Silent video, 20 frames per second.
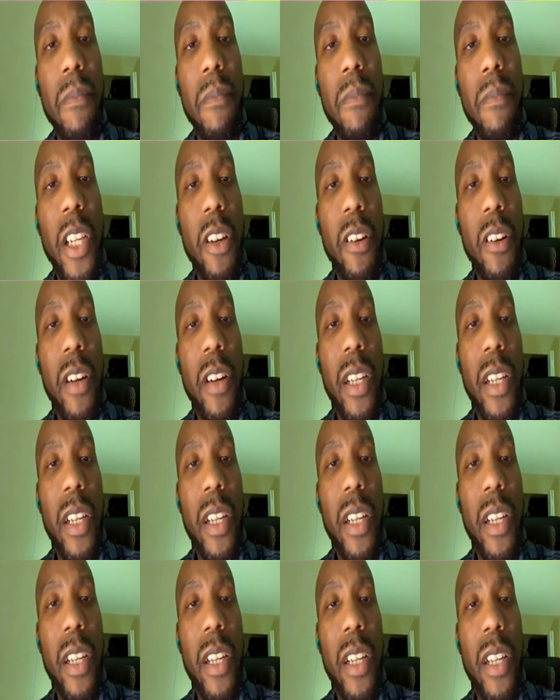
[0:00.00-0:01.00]
It's gonna
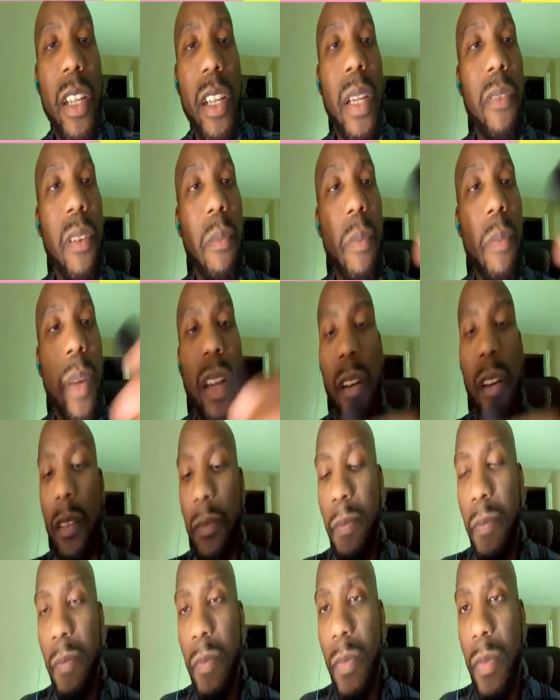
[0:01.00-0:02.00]
be even
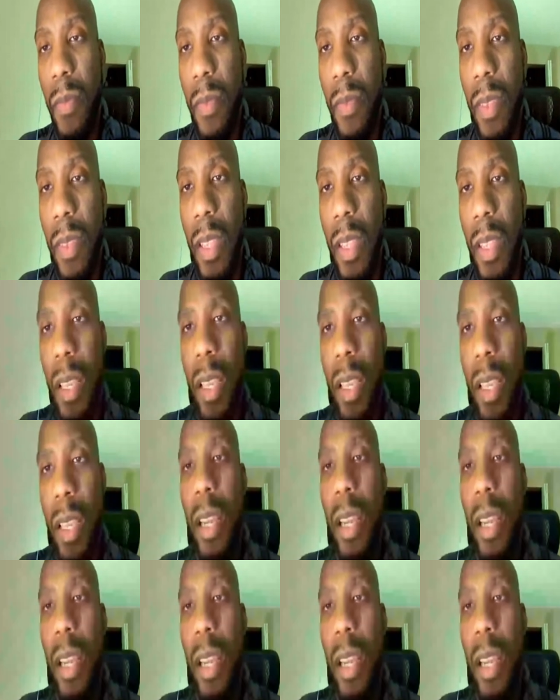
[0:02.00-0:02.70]
better.